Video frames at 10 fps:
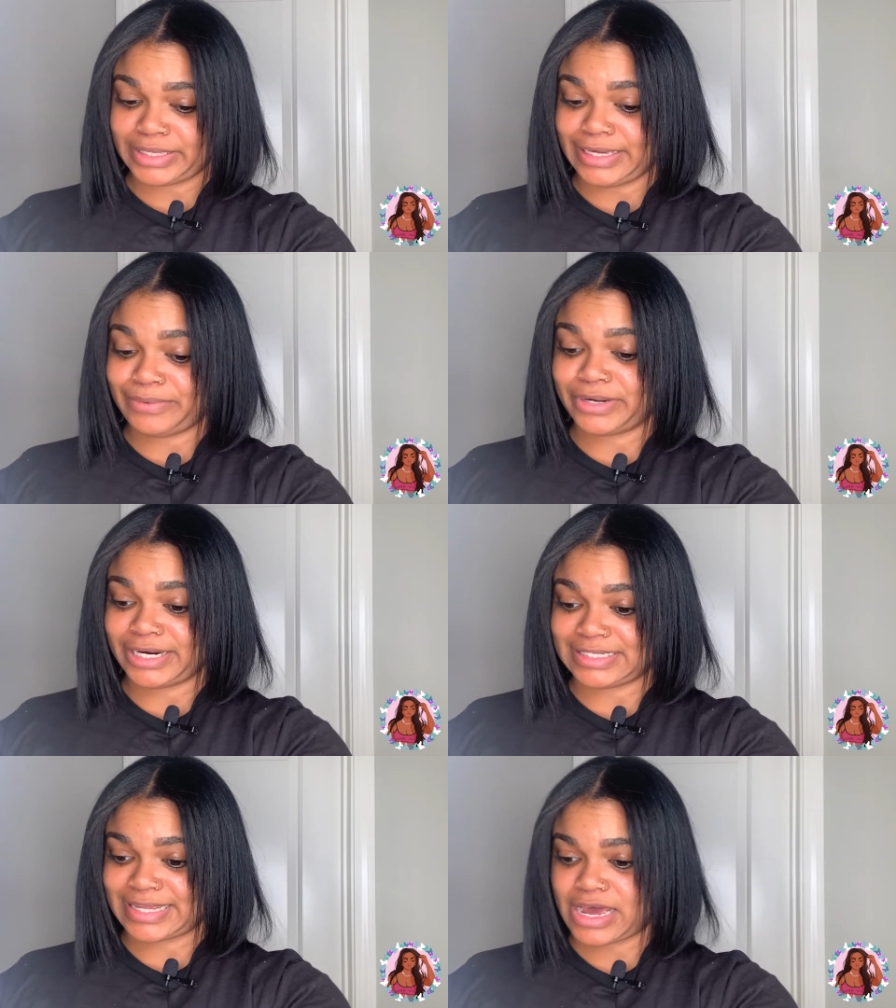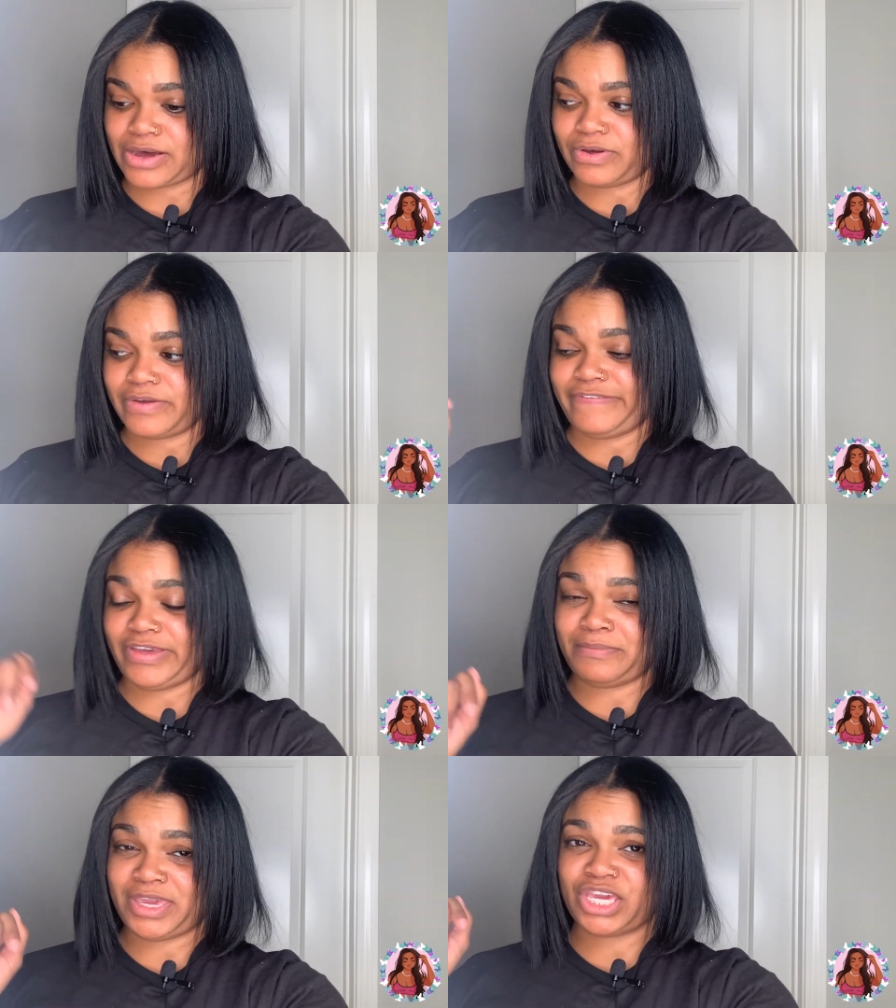it works out.
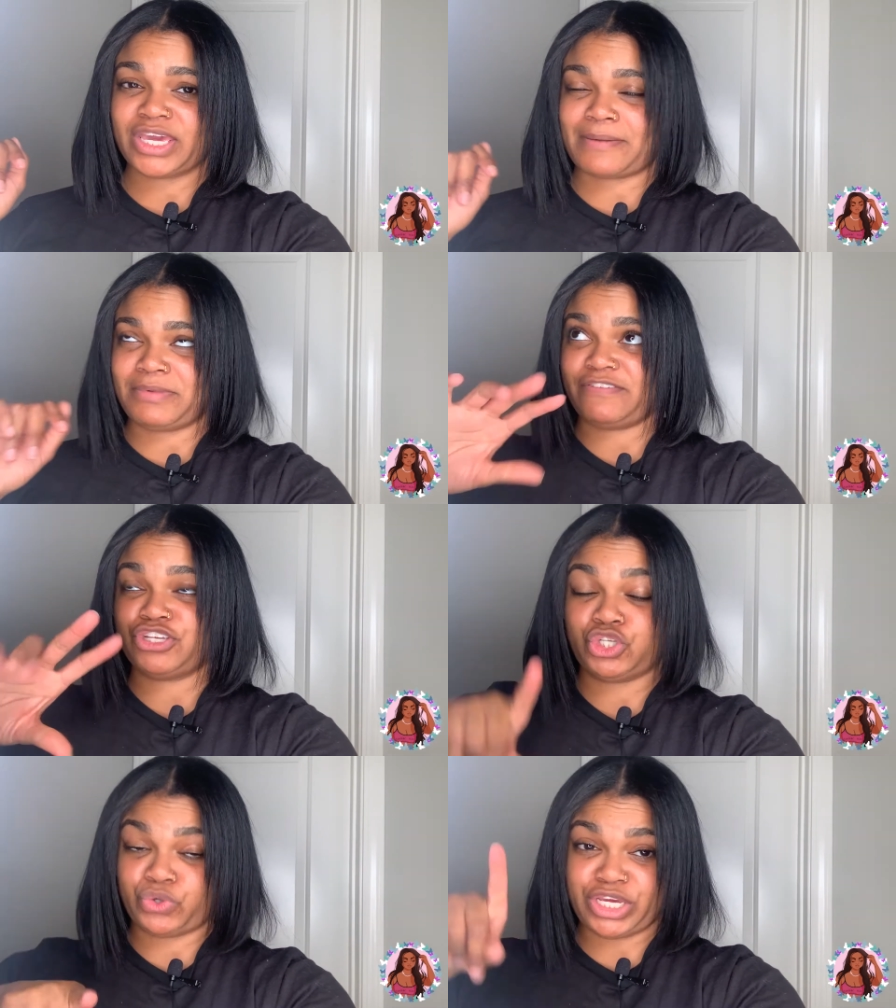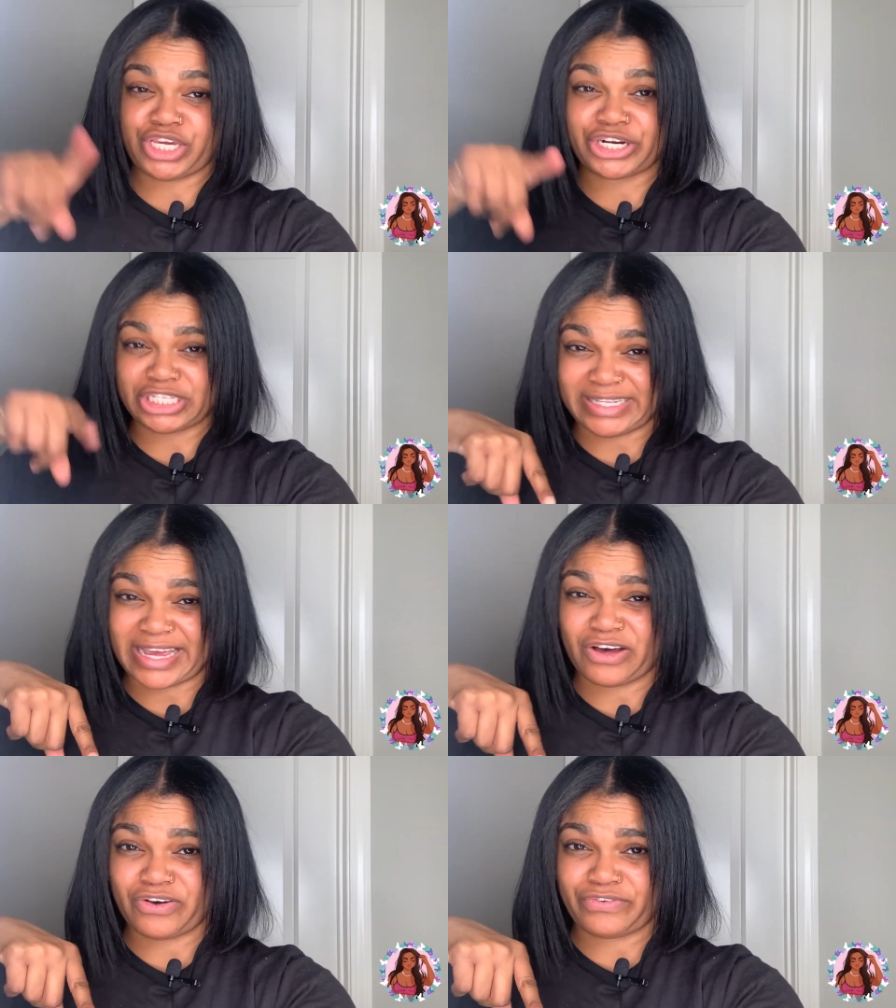Filming, I mean, shooting
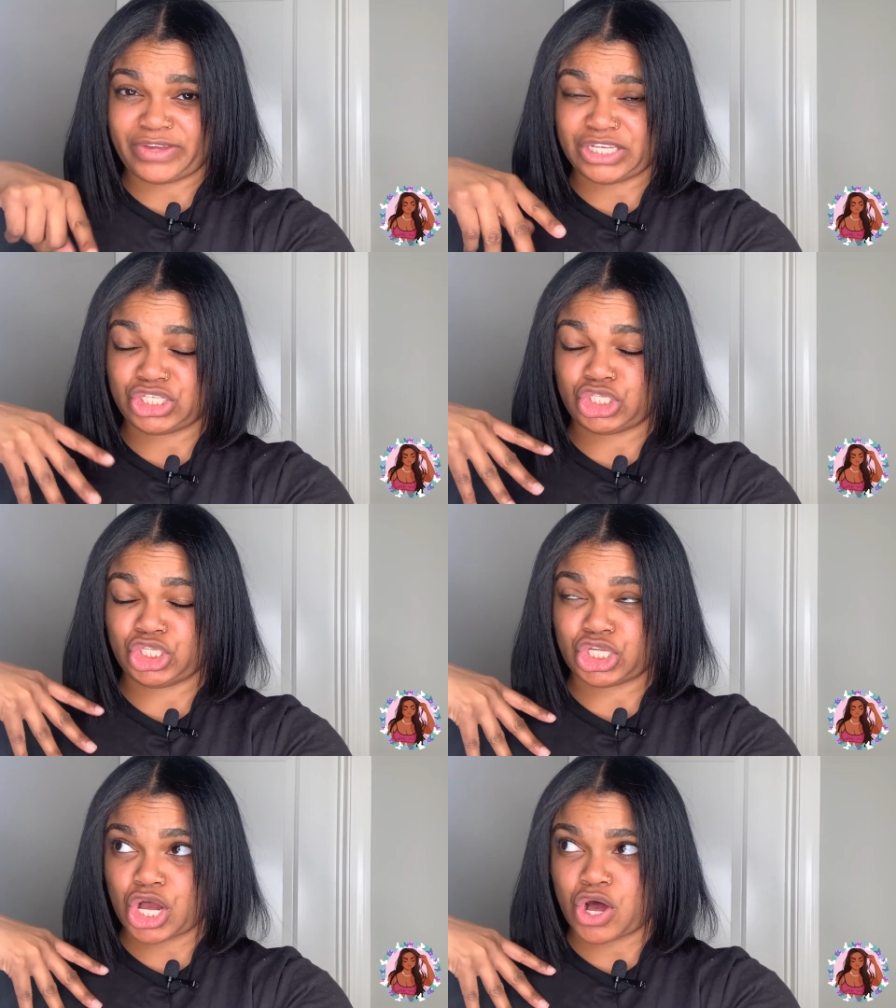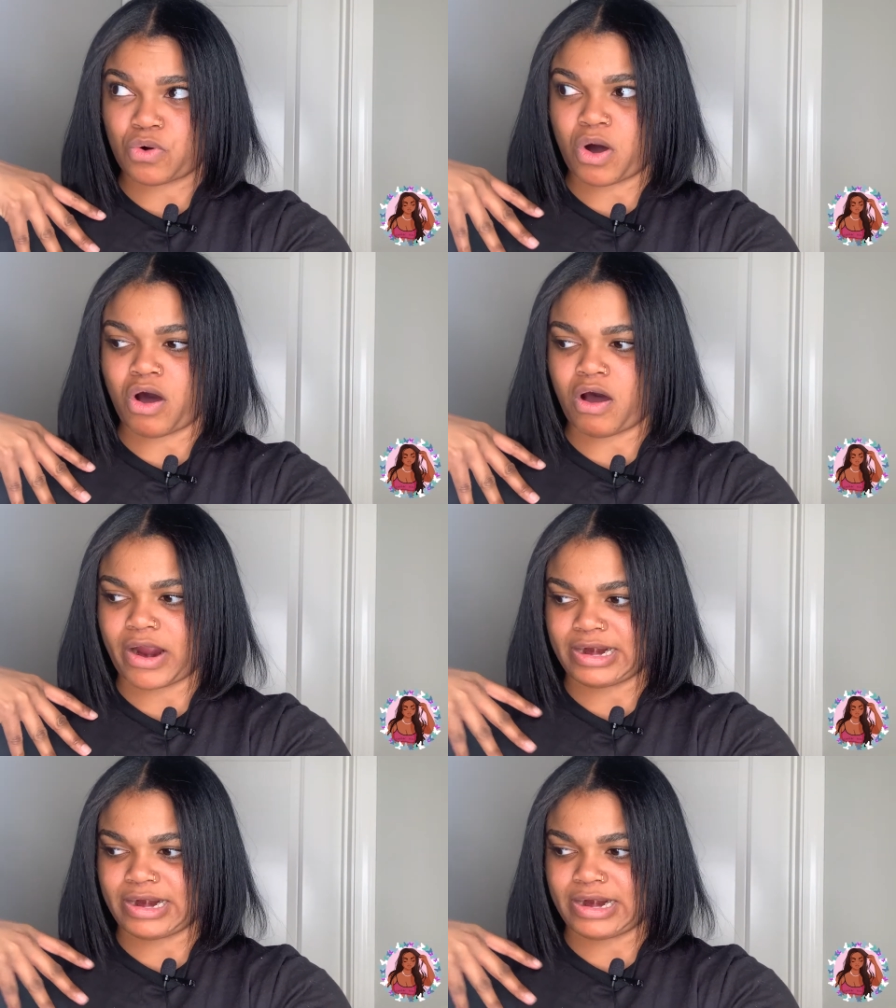yourself is so hard.